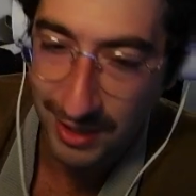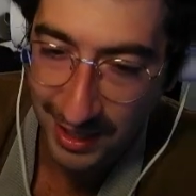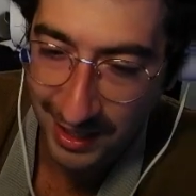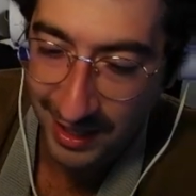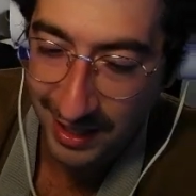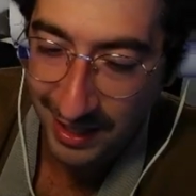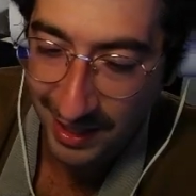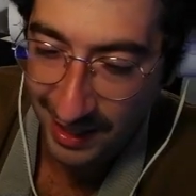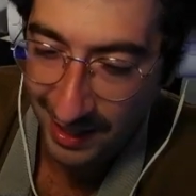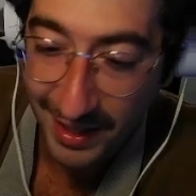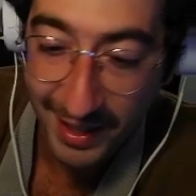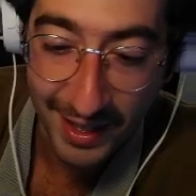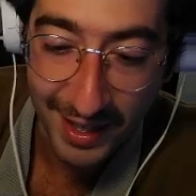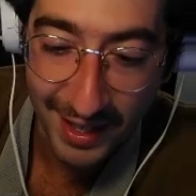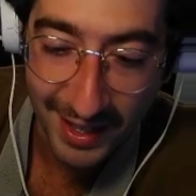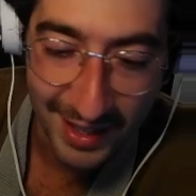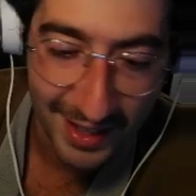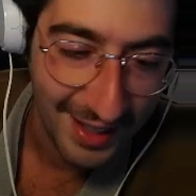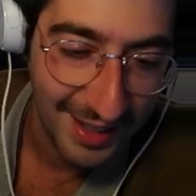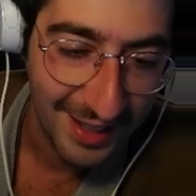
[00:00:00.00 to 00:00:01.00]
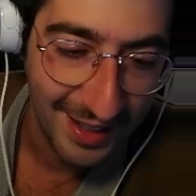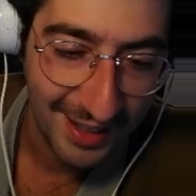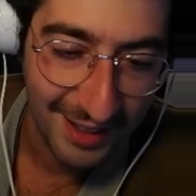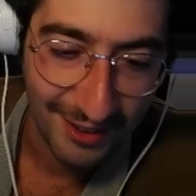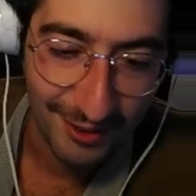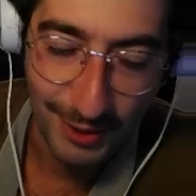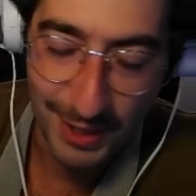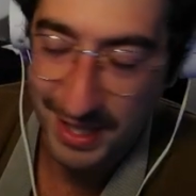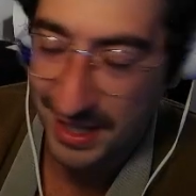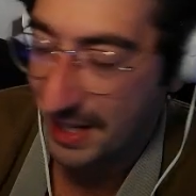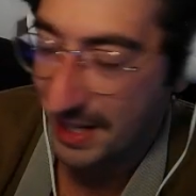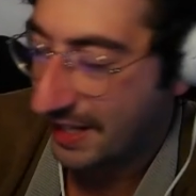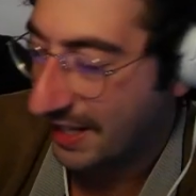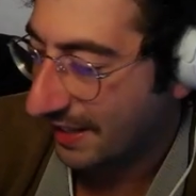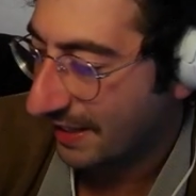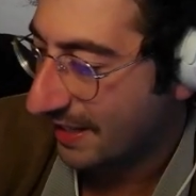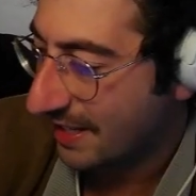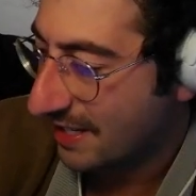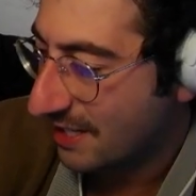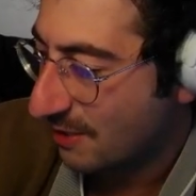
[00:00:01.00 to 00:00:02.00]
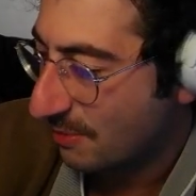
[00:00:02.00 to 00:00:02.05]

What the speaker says: and like ridiculous.